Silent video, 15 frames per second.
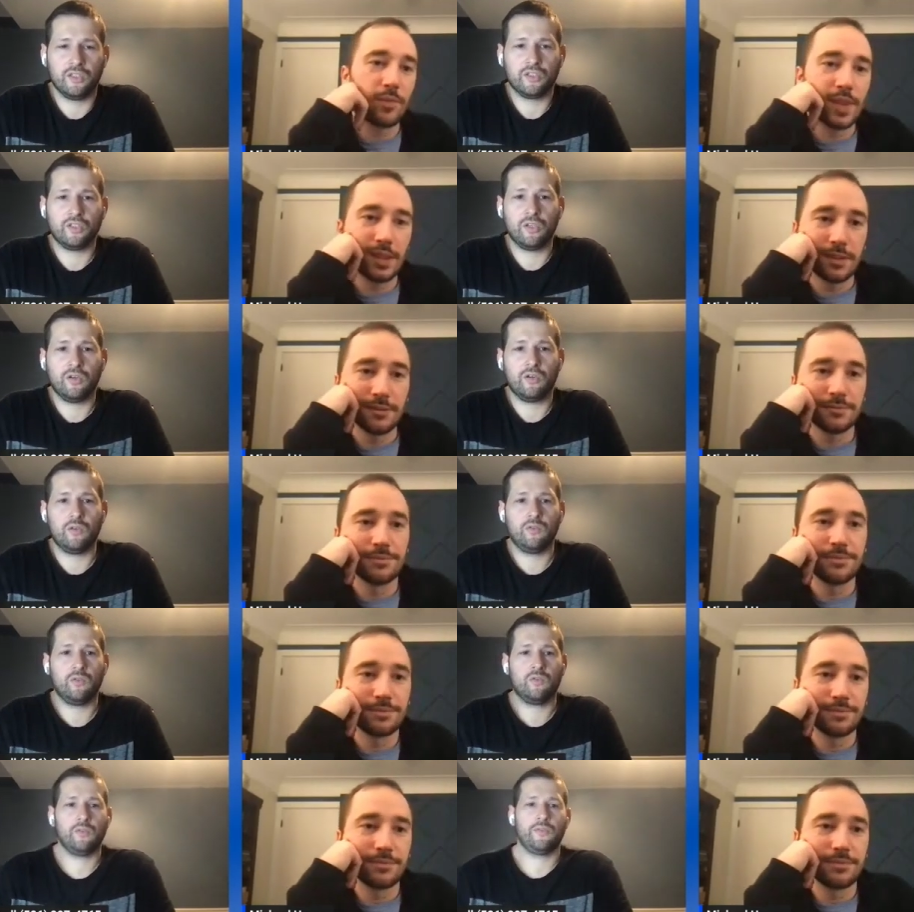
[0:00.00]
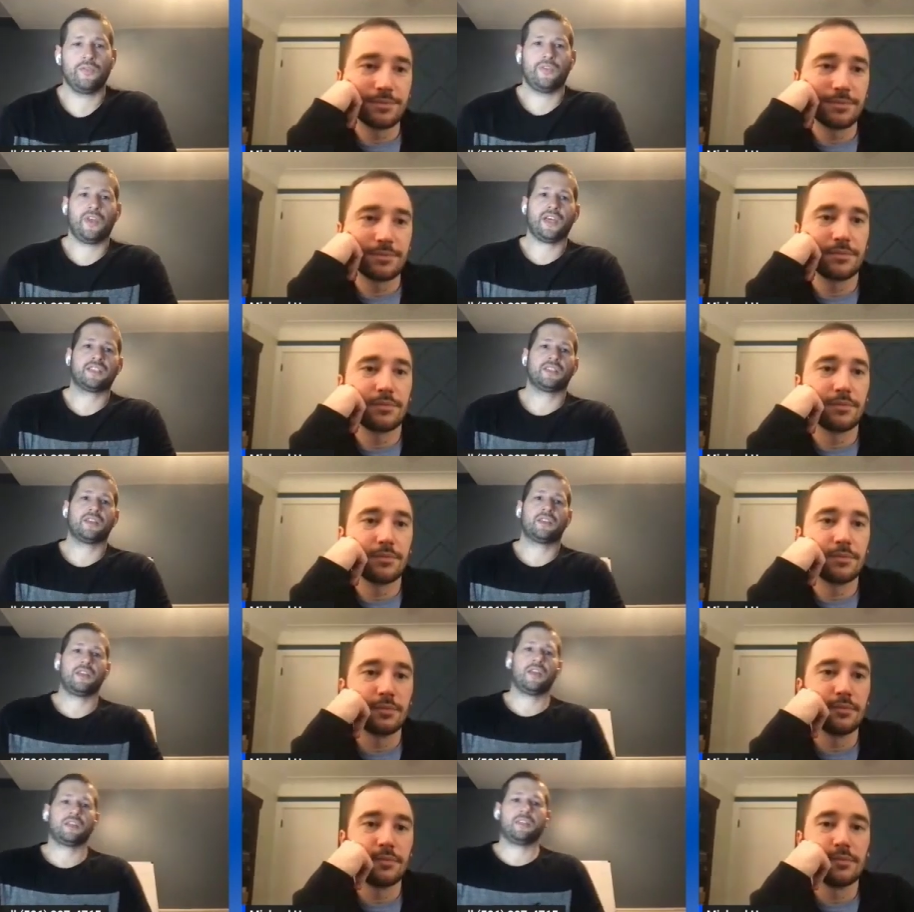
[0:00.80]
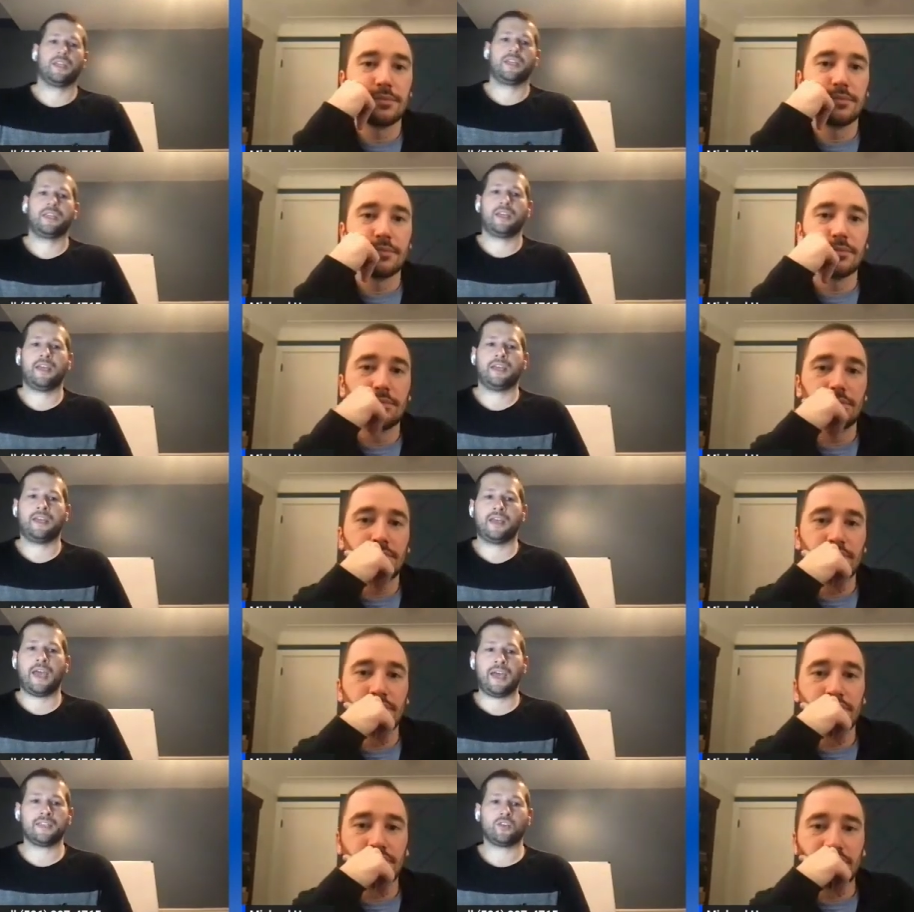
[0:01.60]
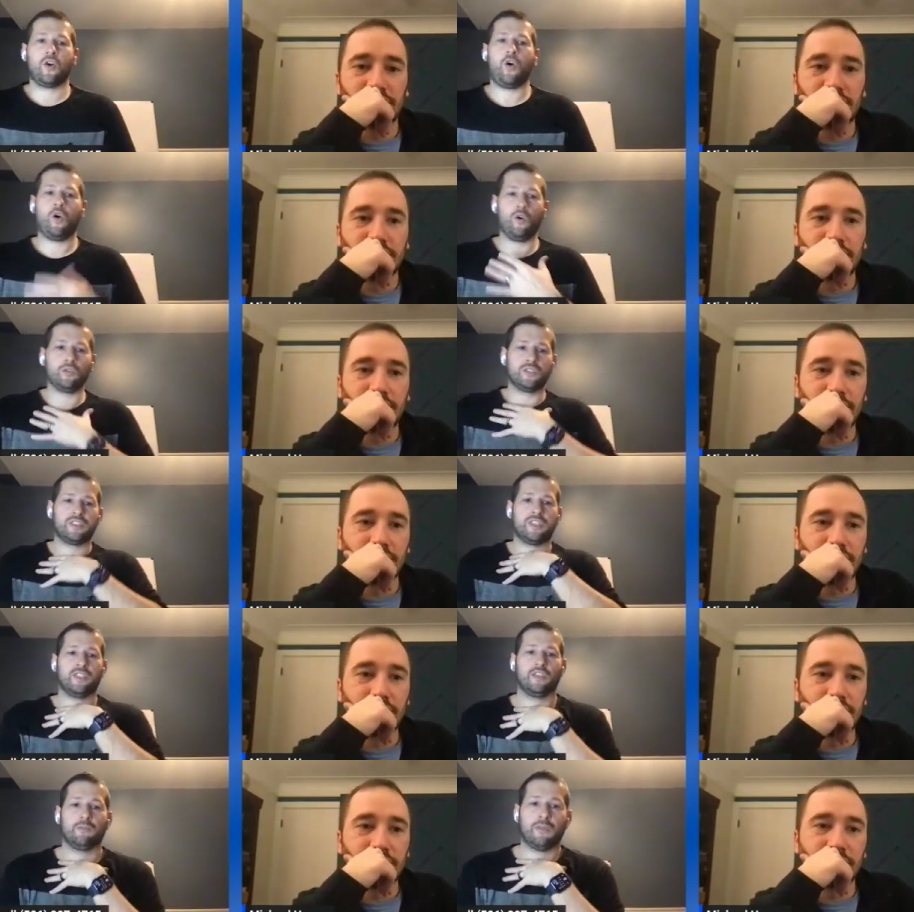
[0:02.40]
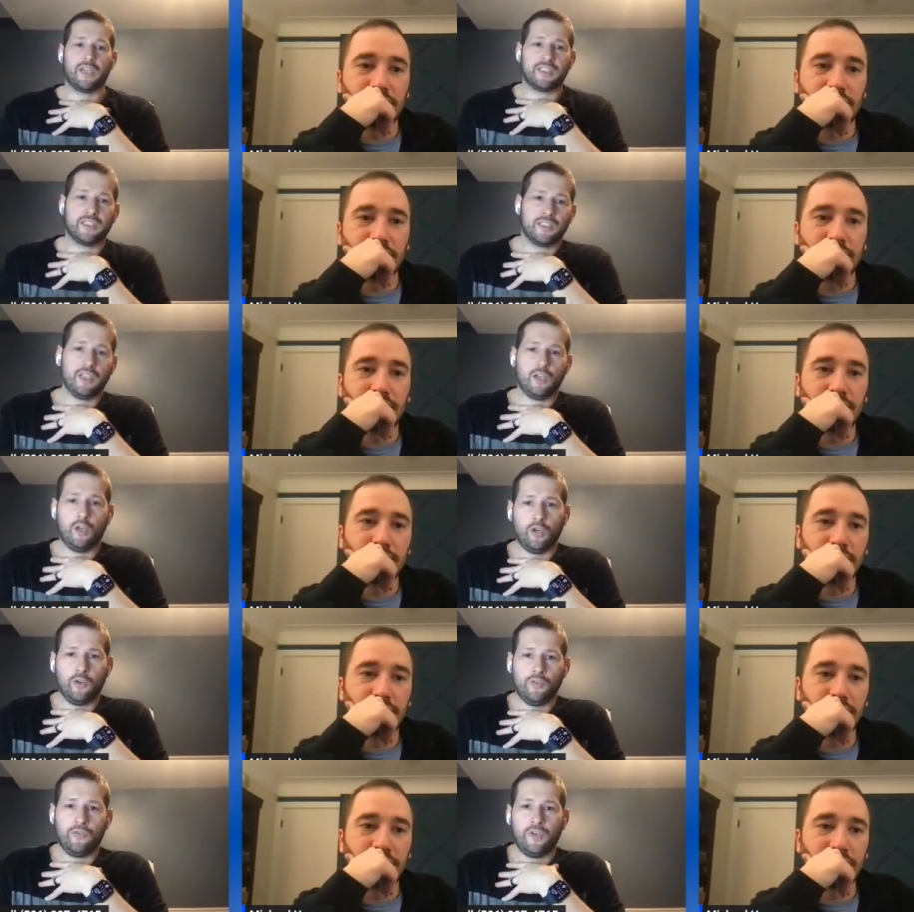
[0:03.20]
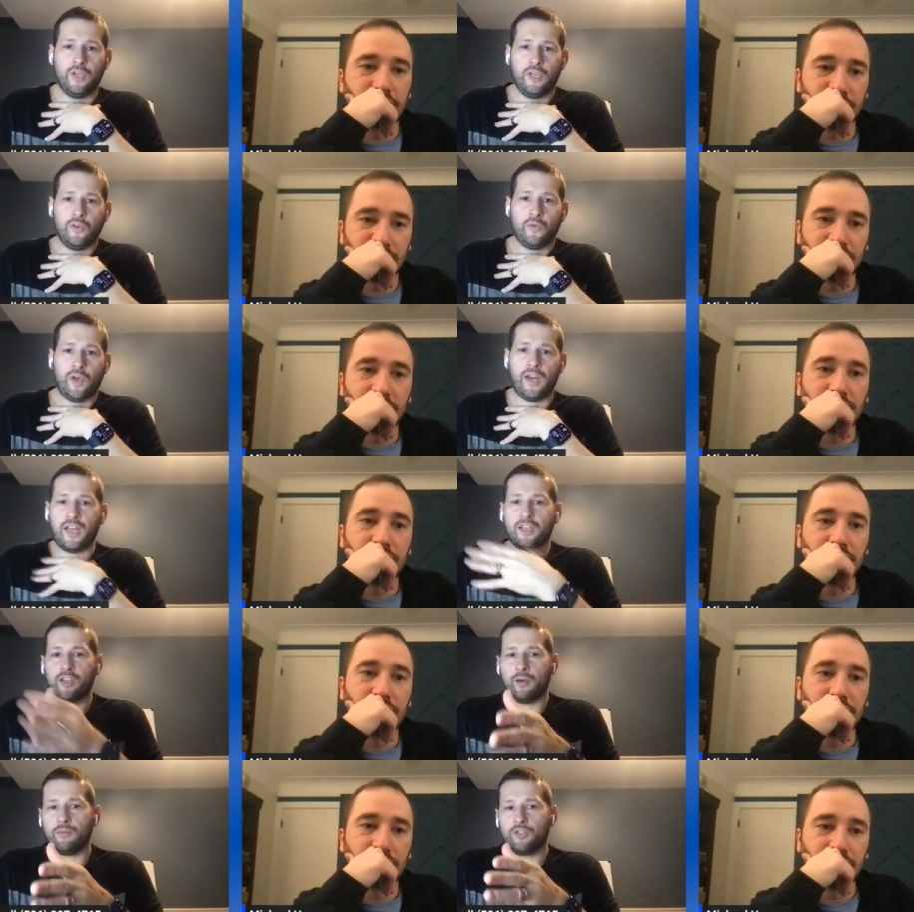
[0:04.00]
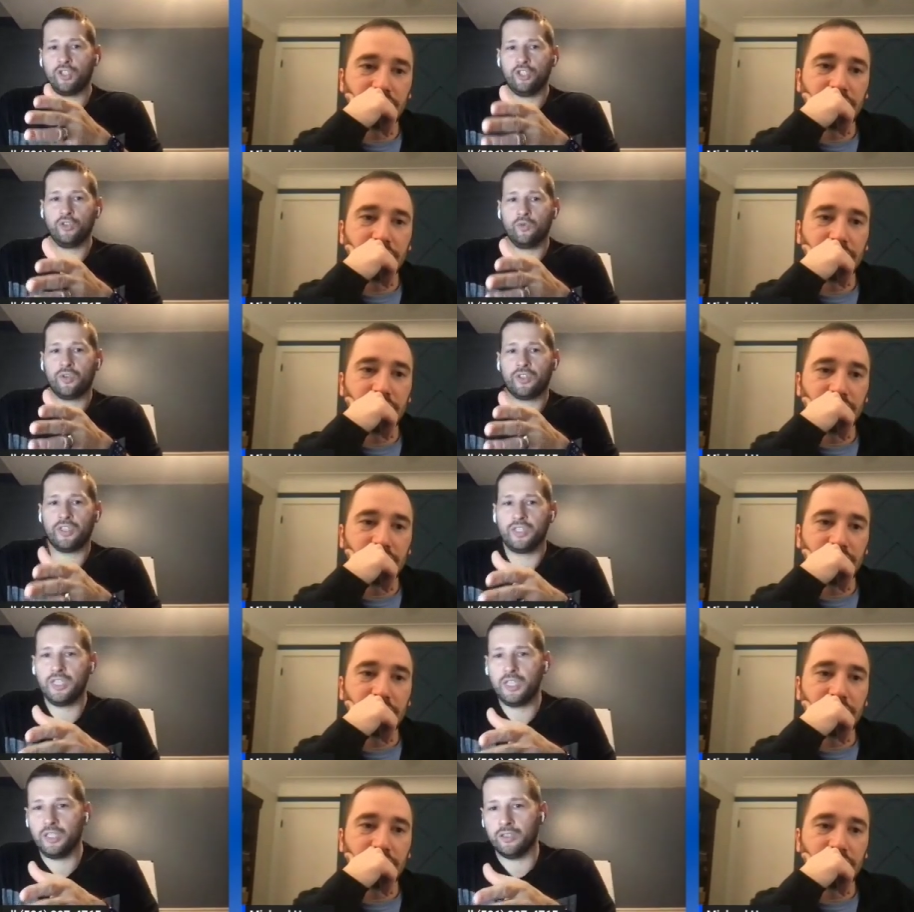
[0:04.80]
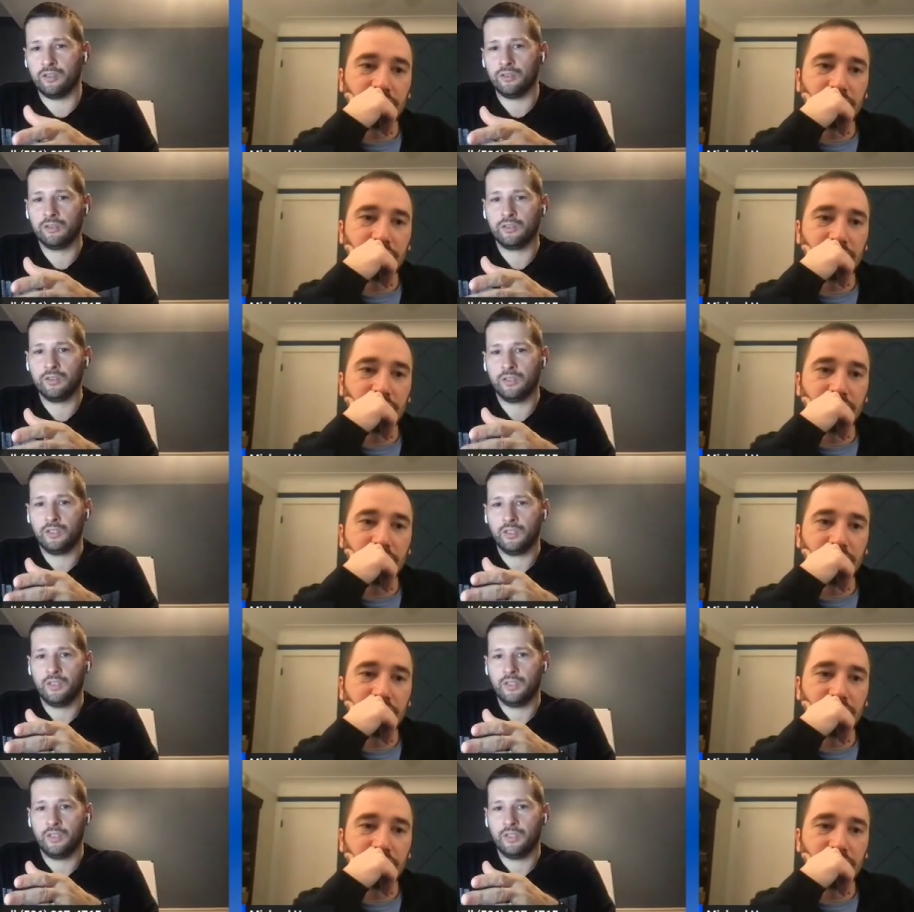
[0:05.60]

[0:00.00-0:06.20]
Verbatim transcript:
Speaker 1: So that's the thing. Like as a wholesaler myself, and I come to you with a deal,